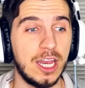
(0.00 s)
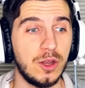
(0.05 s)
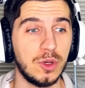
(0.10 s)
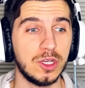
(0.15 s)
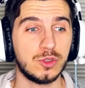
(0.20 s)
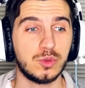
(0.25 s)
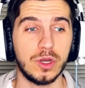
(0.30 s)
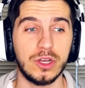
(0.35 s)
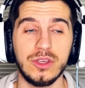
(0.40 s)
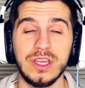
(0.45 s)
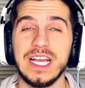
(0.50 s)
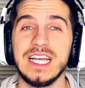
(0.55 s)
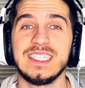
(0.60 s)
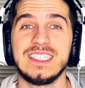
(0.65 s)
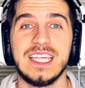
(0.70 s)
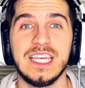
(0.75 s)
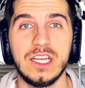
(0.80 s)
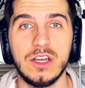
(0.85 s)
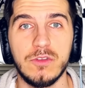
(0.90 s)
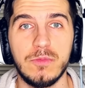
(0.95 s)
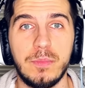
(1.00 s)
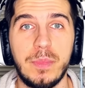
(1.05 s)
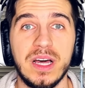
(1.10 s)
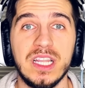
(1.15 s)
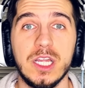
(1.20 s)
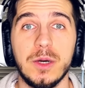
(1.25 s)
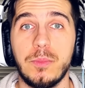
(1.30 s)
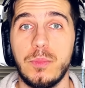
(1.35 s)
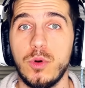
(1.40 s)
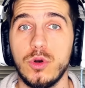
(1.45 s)
Anyways, what do you guys think of
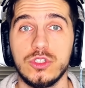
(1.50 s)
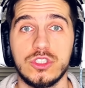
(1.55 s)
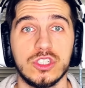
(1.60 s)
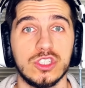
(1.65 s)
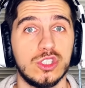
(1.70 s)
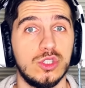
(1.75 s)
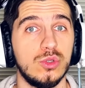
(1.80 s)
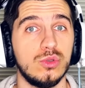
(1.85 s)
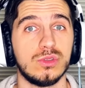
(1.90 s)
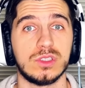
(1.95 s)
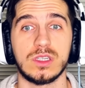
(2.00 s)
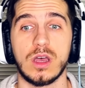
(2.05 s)
Bella Poarch's new